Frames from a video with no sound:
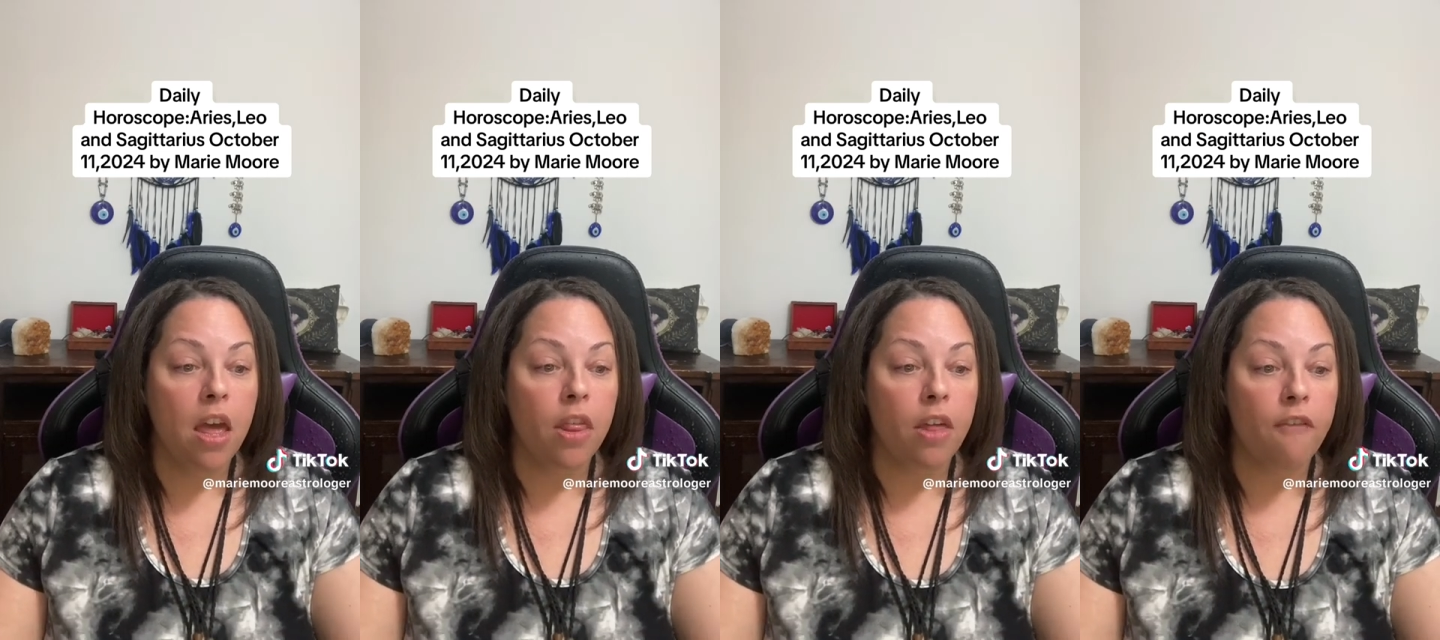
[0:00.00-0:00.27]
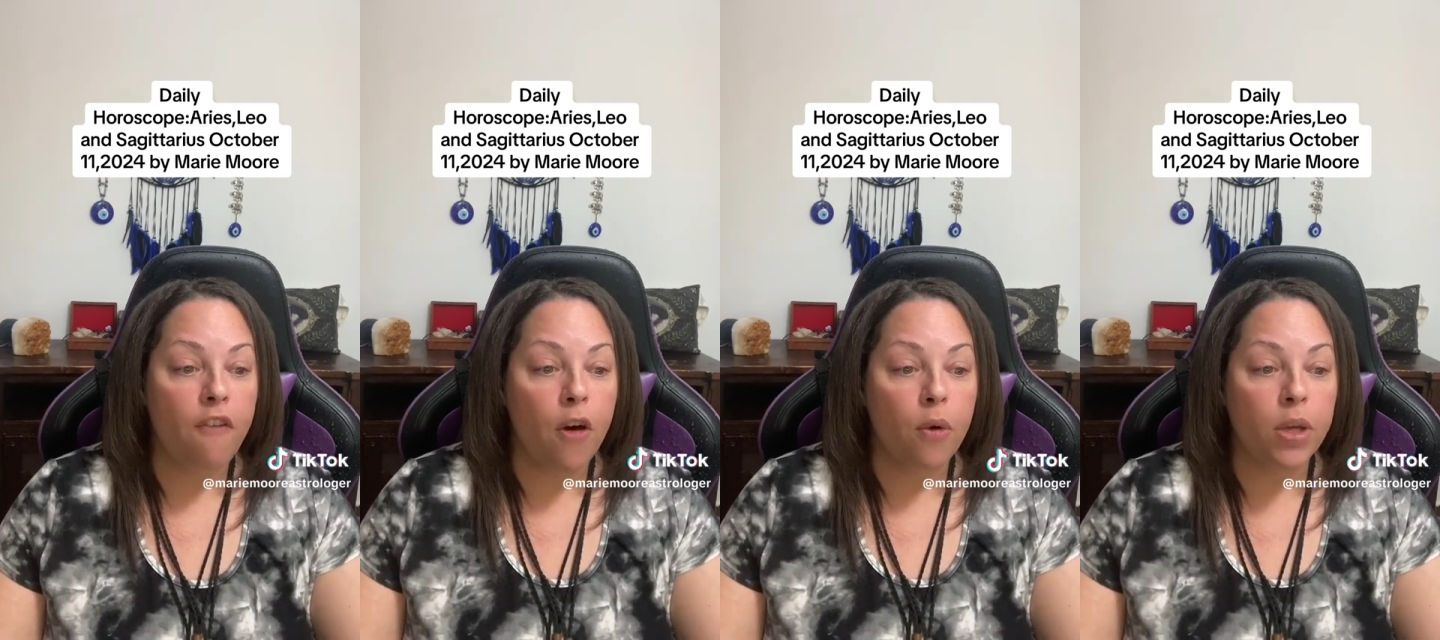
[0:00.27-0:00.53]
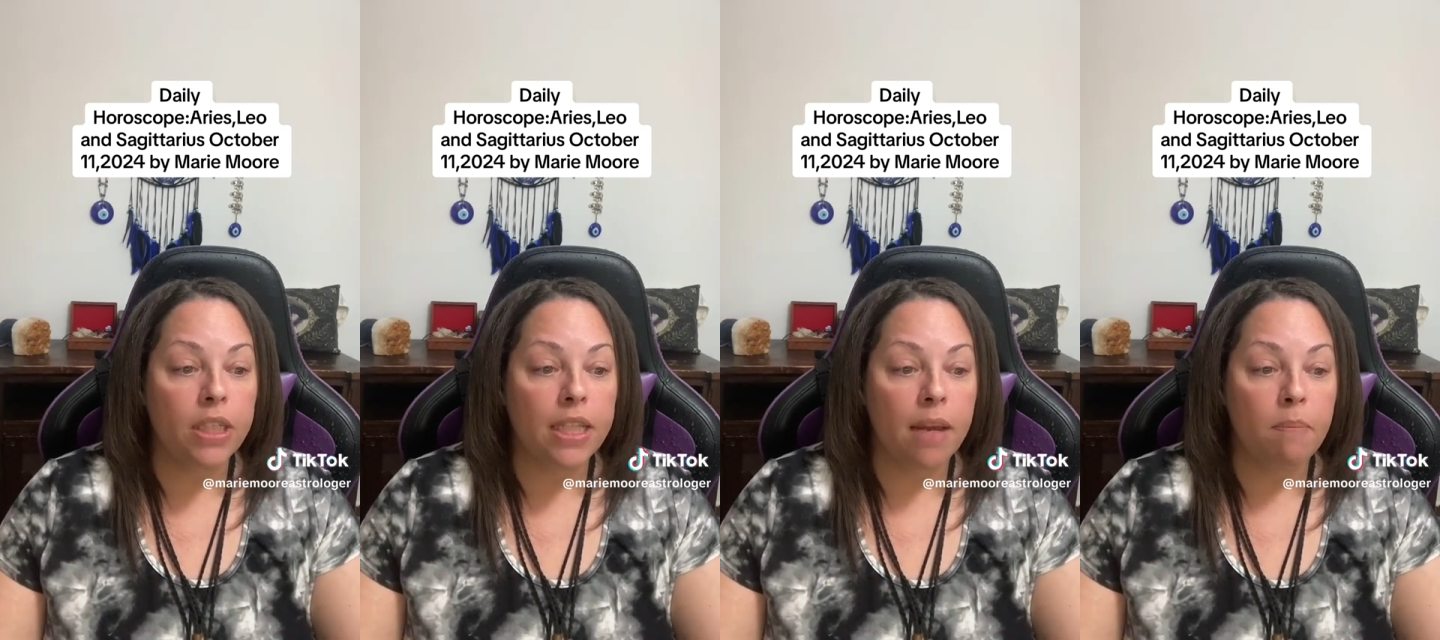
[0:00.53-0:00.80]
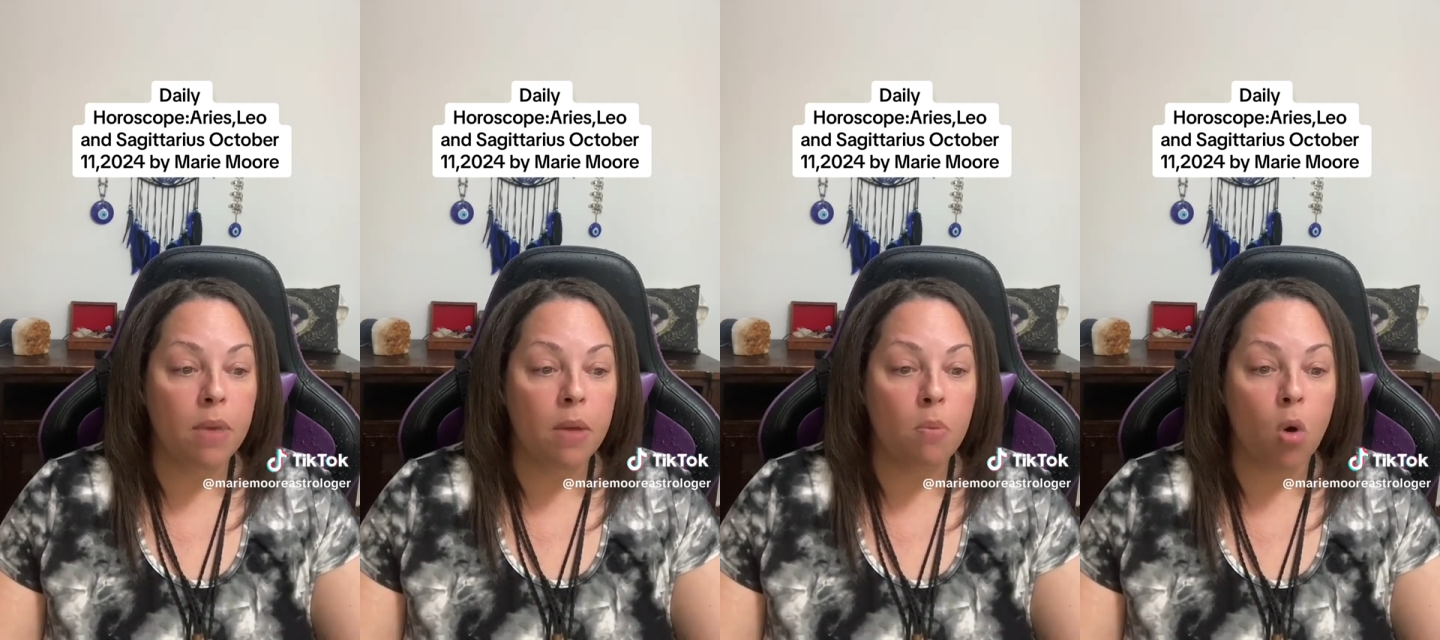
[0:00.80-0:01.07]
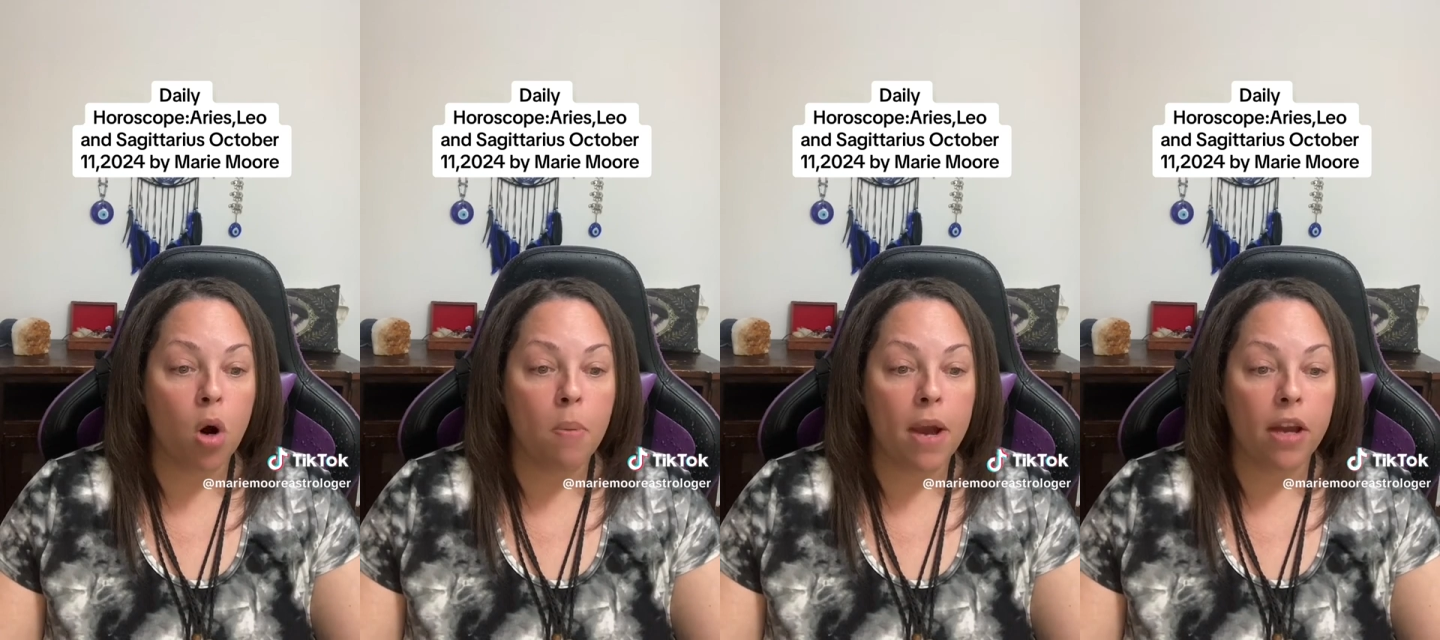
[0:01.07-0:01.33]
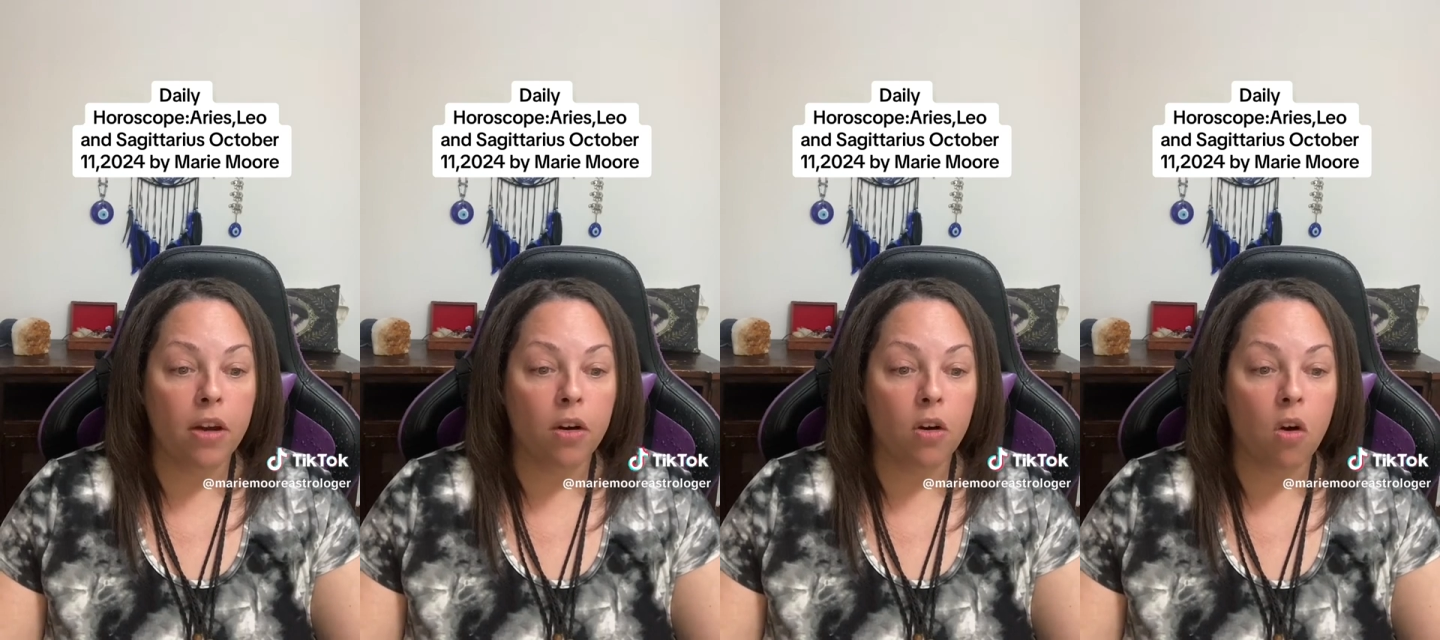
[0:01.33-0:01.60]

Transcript: The focus can be more about your